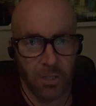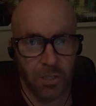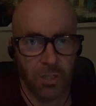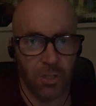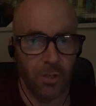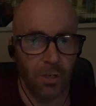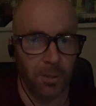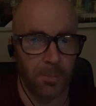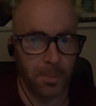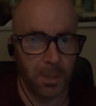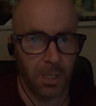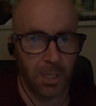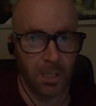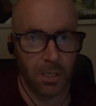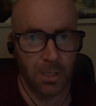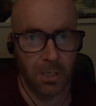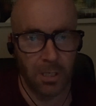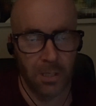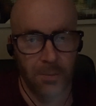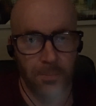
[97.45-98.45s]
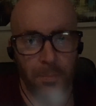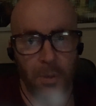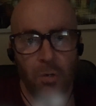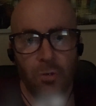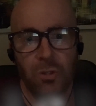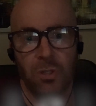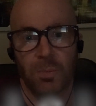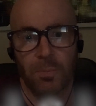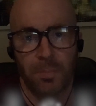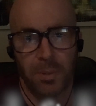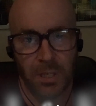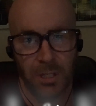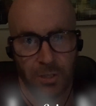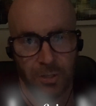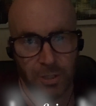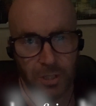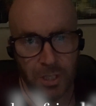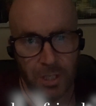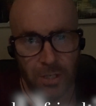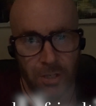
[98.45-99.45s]
So I'm gonna post some
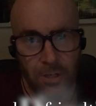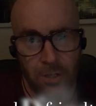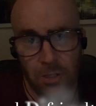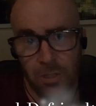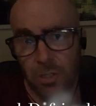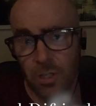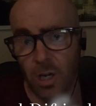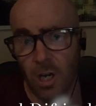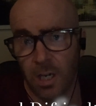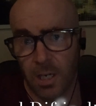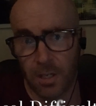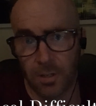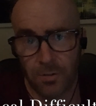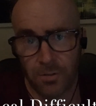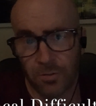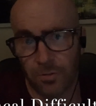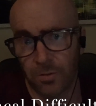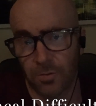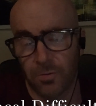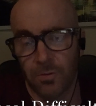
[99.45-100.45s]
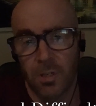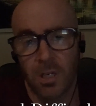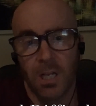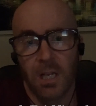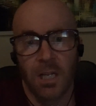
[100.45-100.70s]
pictures here and talk you through